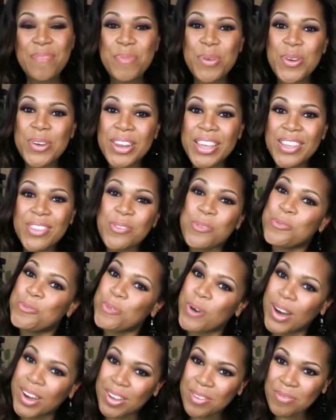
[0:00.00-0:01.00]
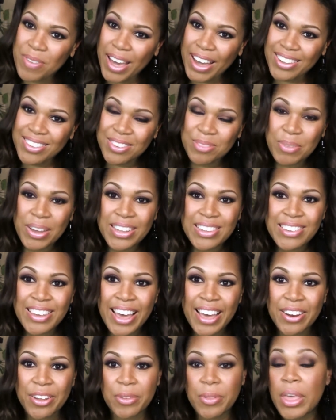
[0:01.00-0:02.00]
beauties, welcome back to my
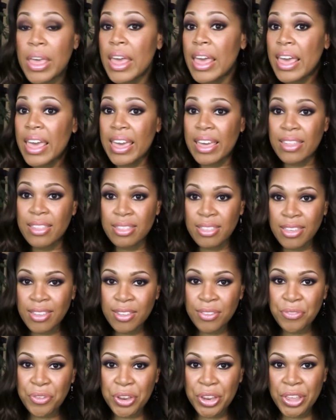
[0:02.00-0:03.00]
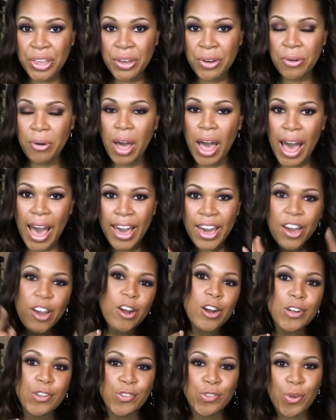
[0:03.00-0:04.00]
channel. In this video, I
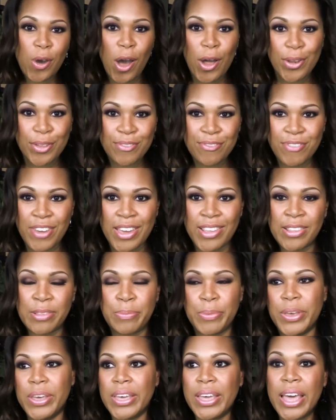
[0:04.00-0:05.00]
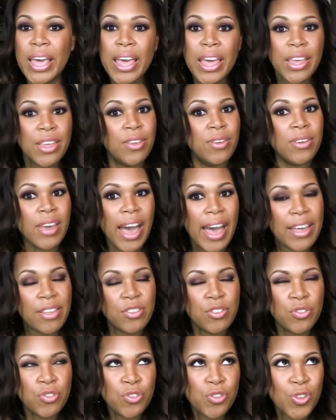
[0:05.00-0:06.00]
heard you all on Facebook. You
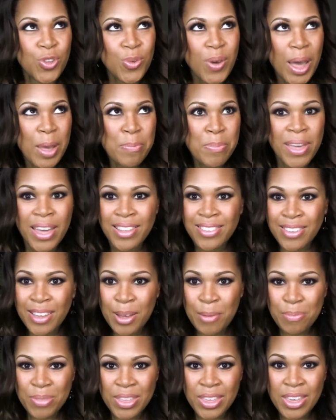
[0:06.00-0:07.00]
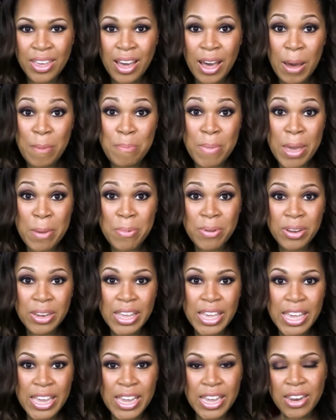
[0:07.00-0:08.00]
guys knew I picked up the
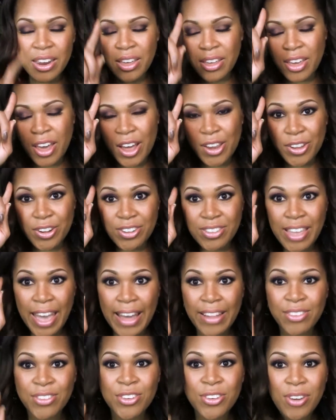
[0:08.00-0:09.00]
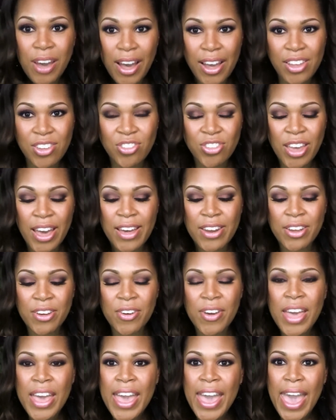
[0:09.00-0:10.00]
Maybelline Color Tattoo
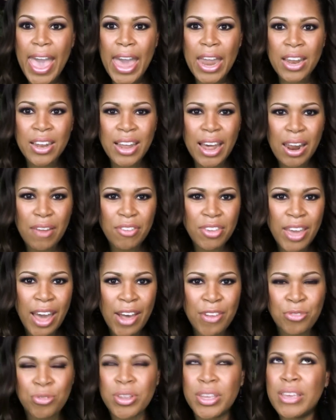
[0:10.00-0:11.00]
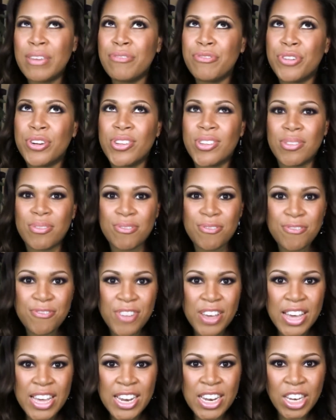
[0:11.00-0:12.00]
eyeshadow, and a lot of you guys were looking for some
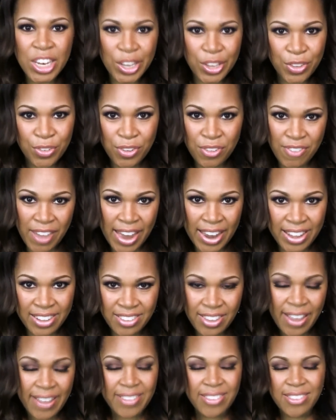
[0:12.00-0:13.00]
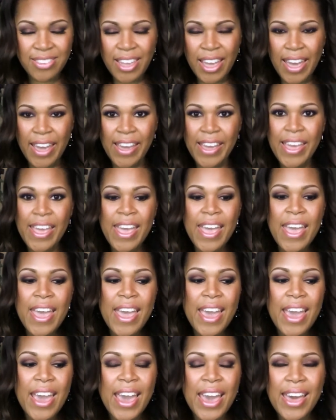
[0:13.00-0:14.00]
fun looks for Valentine's Day.
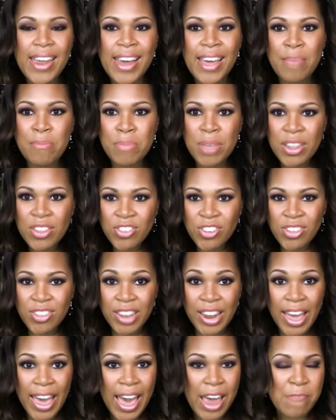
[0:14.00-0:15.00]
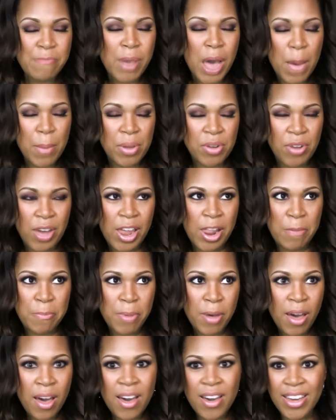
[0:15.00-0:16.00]
And I mentioned that I had
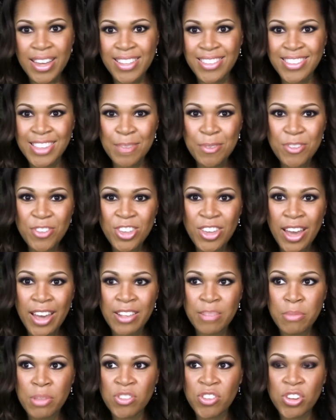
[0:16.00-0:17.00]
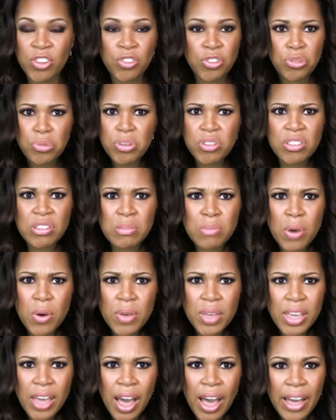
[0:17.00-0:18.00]
Pomegranate Punk, and some of you guys mentioned do a
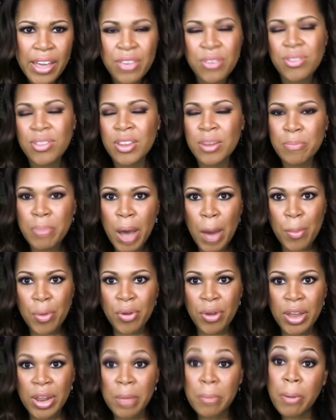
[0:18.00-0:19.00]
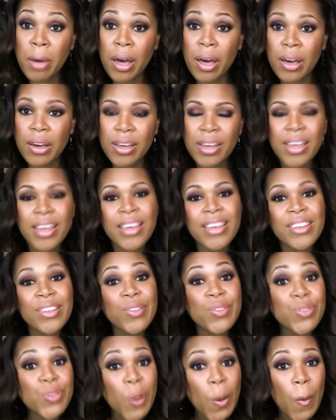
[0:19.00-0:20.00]
smoky eye using the Pomegranate Punk.
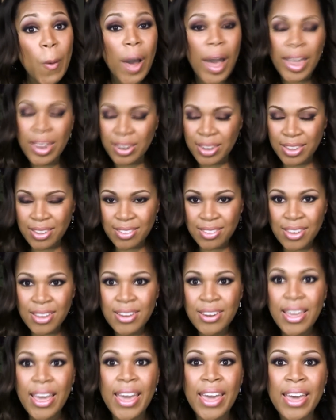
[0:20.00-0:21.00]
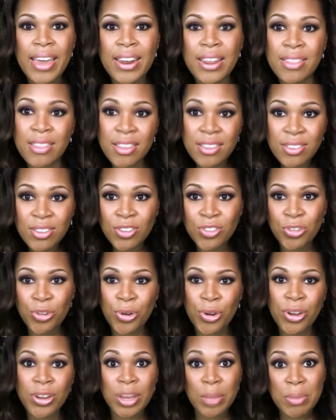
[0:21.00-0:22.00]
So I listened, and in this
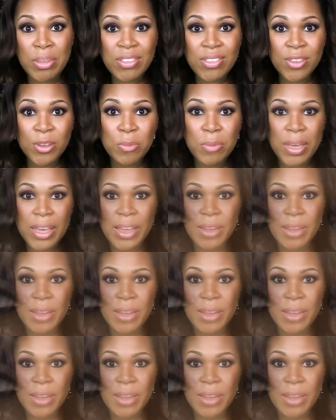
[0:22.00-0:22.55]
tutorial, let me zoom